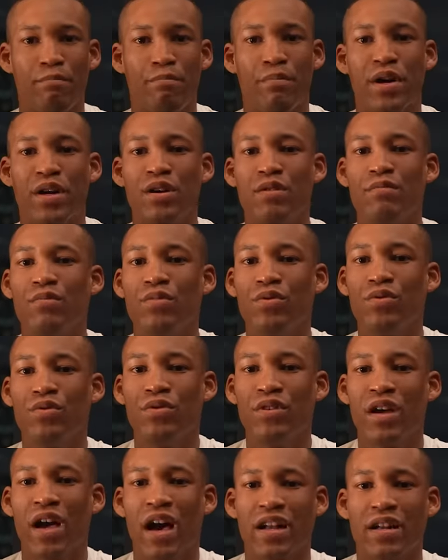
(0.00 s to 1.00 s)
better mood,
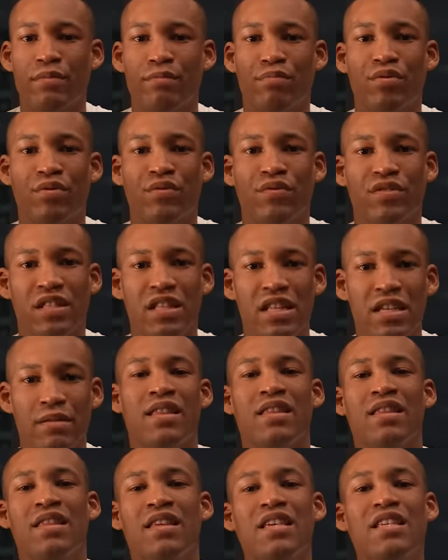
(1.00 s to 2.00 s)
and improved sleep.
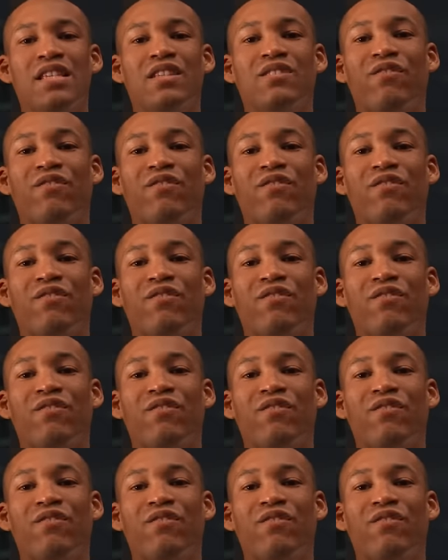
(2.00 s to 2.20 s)
These